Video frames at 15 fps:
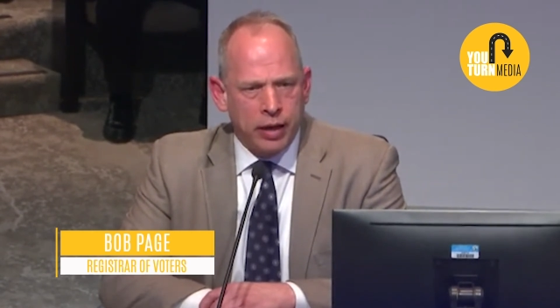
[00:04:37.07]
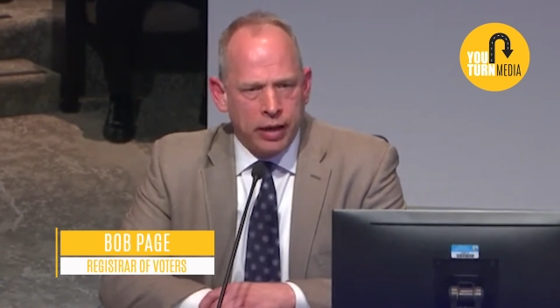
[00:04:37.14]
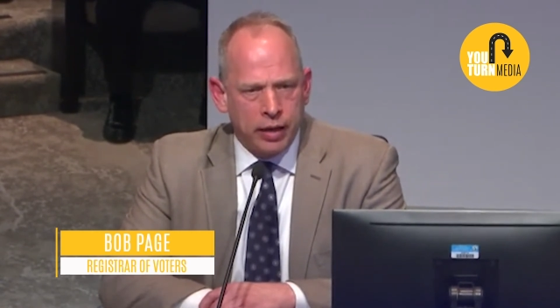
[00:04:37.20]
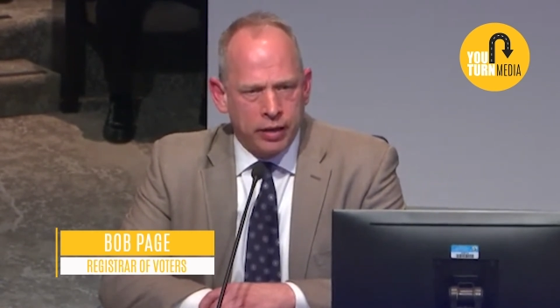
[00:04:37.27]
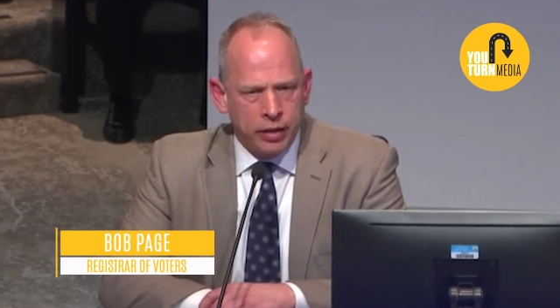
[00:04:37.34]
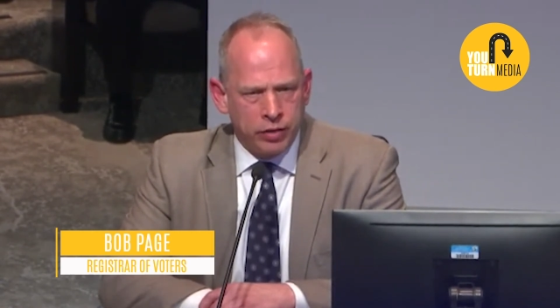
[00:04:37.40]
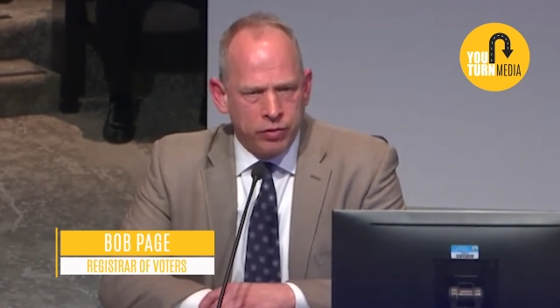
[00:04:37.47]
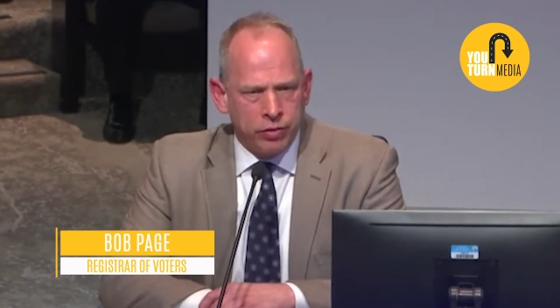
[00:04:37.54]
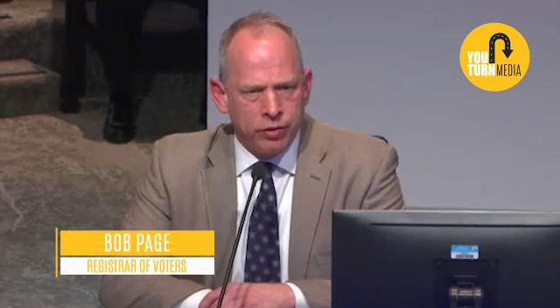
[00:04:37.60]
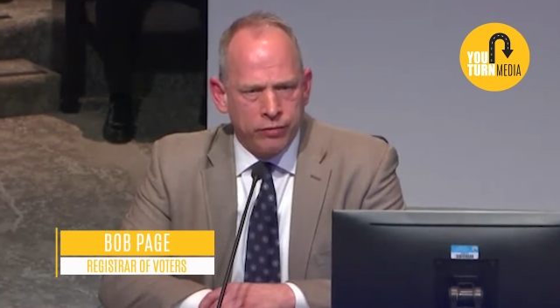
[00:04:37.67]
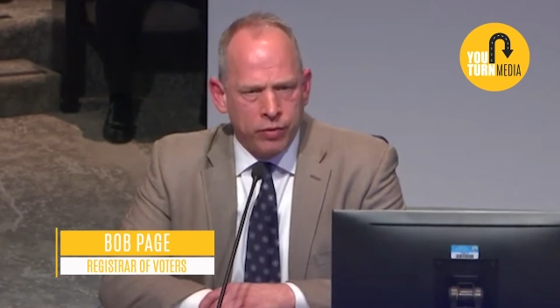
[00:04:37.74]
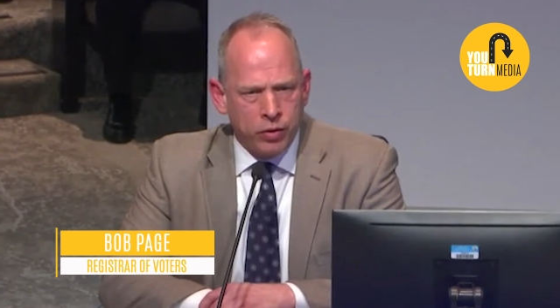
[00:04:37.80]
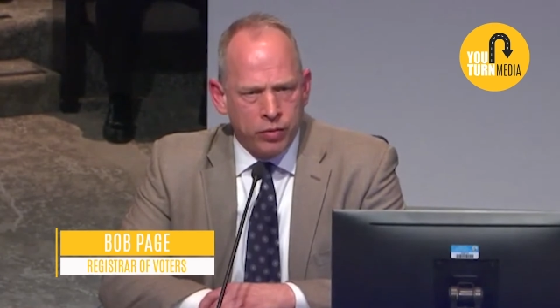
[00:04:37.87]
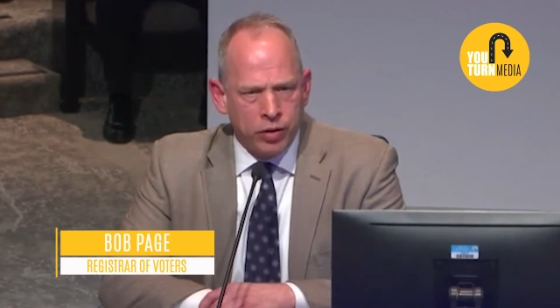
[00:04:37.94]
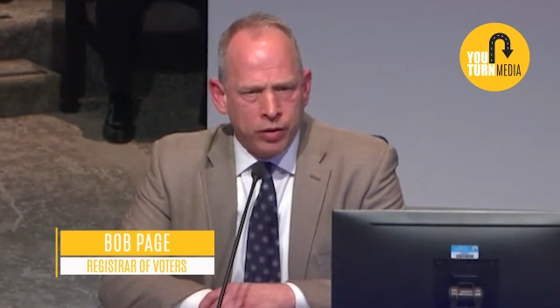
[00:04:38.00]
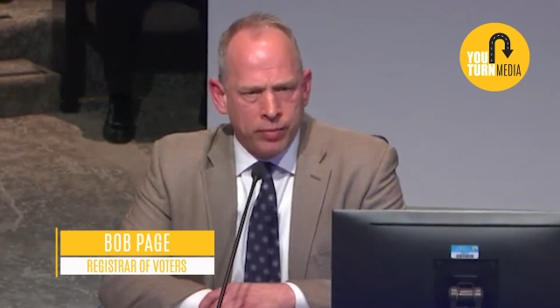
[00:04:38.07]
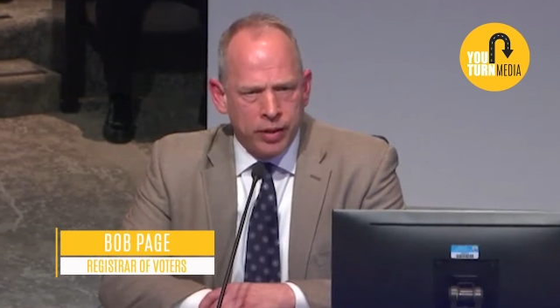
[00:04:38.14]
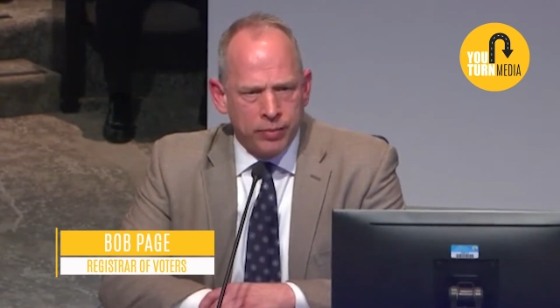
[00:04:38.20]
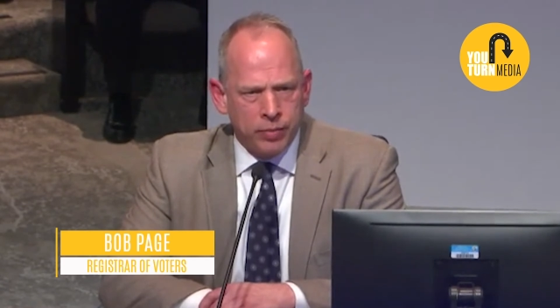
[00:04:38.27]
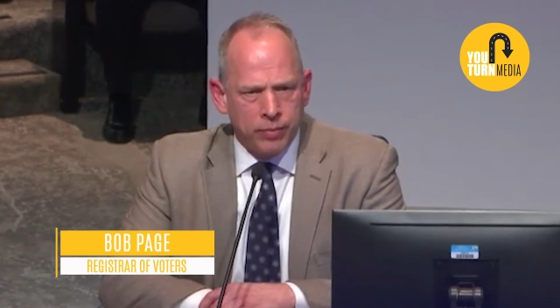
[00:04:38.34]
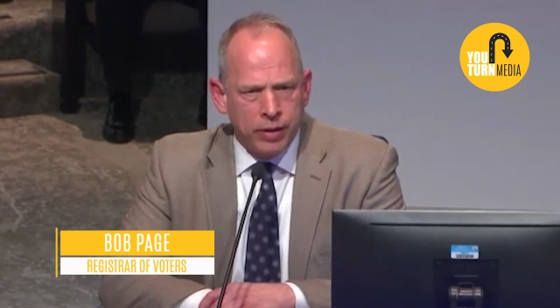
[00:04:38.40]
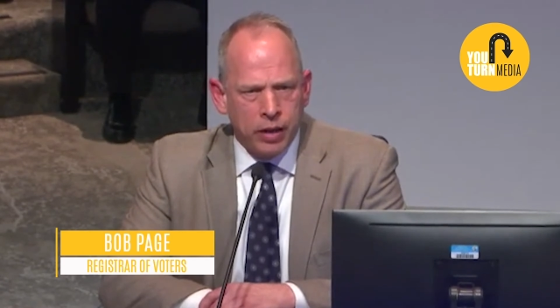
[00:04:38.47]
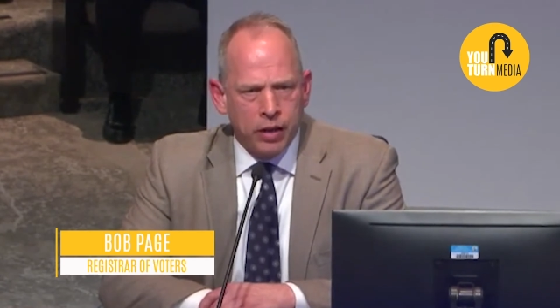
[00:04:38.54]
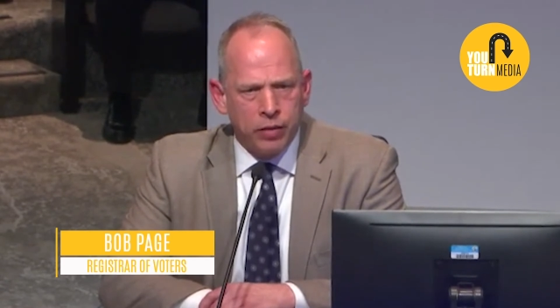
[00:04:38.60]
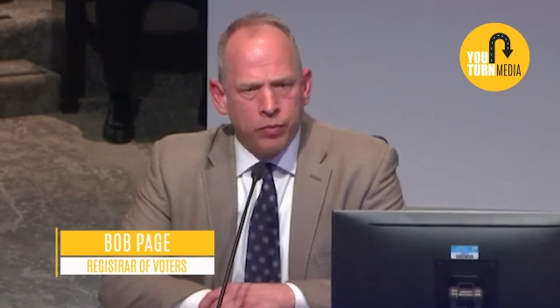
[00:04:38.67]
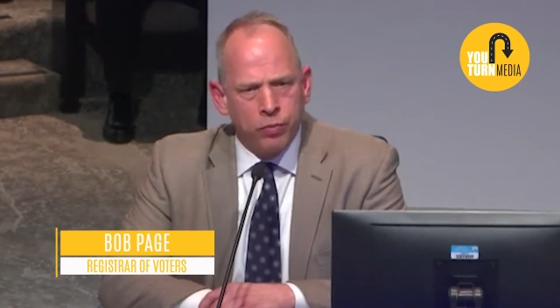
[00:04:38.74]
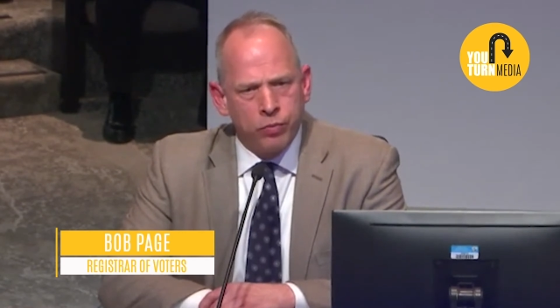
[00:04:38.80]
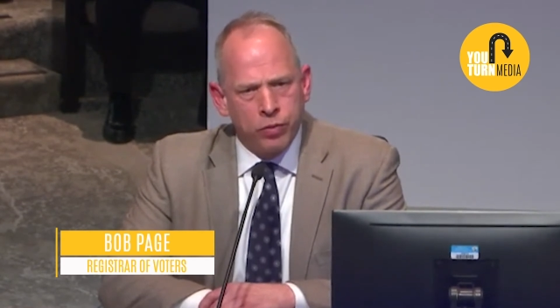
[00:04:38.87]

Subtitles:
can't easily vote on a paper ballot,